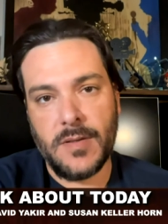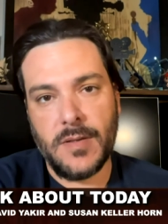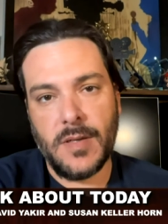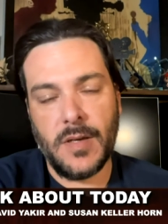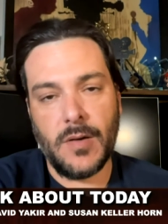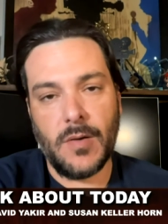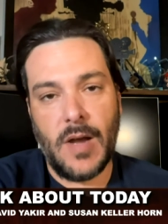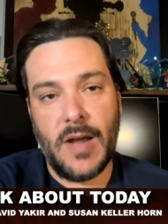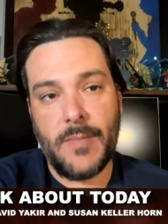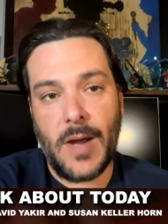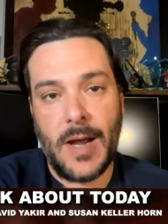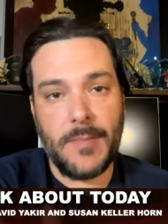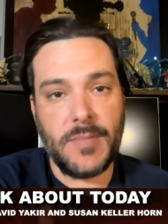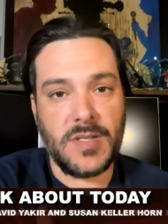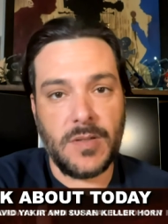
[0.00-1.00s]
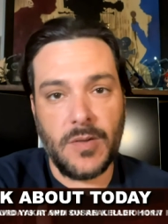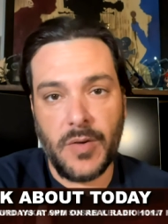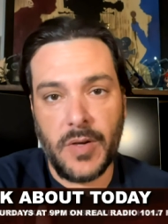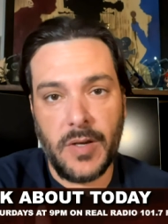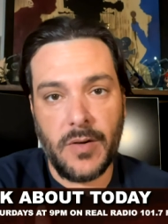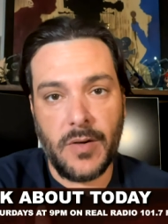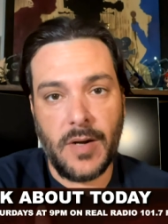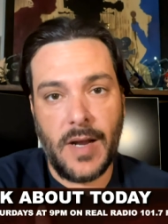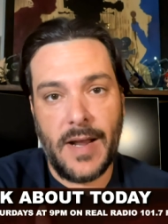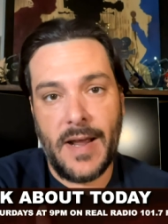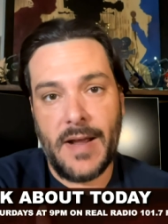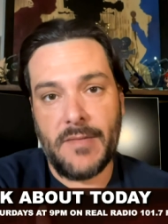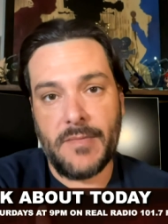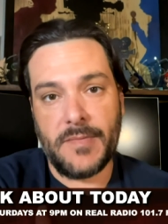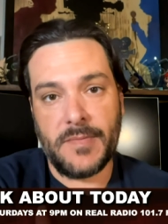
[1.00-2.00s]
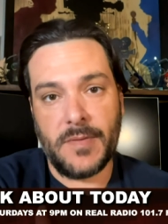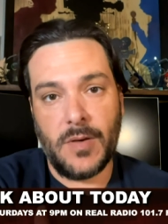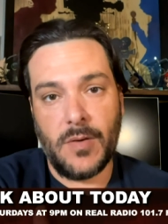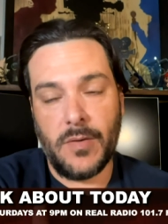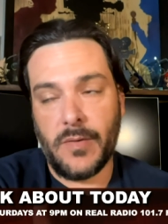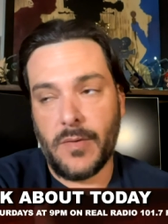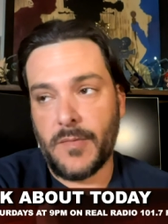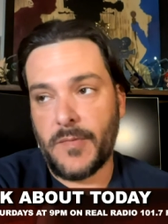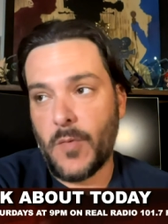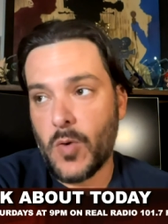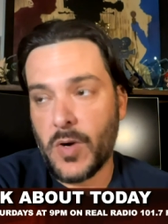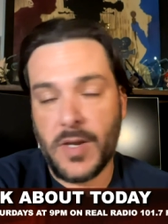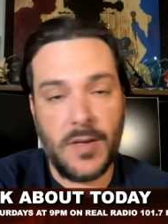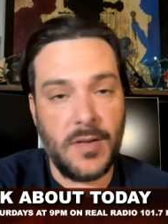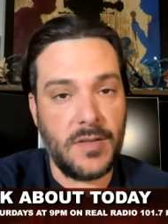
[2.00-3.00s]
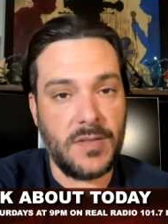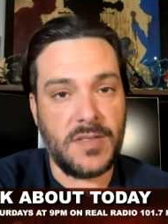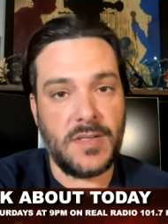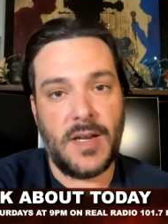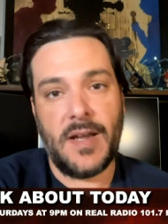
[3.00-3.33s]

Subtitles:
You know, I'm still here. I have, you know, 4 kids.